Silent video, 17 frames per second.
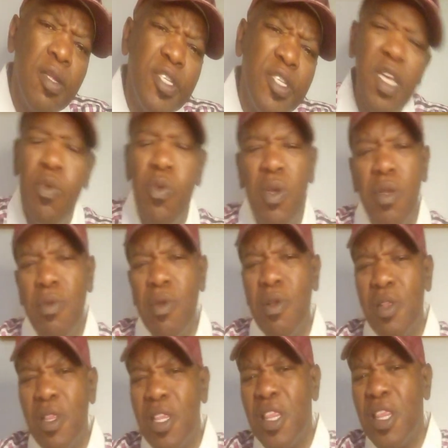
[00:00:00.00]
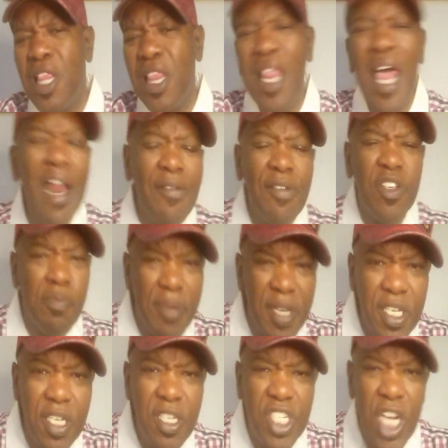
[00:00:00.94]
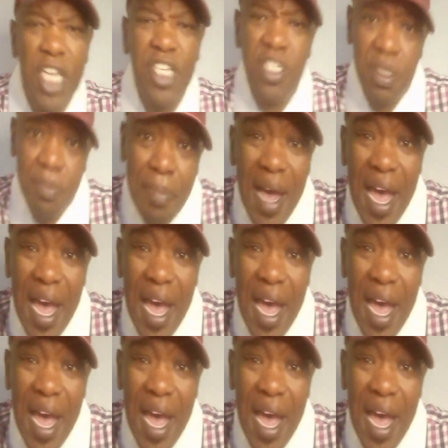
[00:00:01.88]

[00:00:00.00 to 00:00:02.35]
See, a lot of us are busy chasing the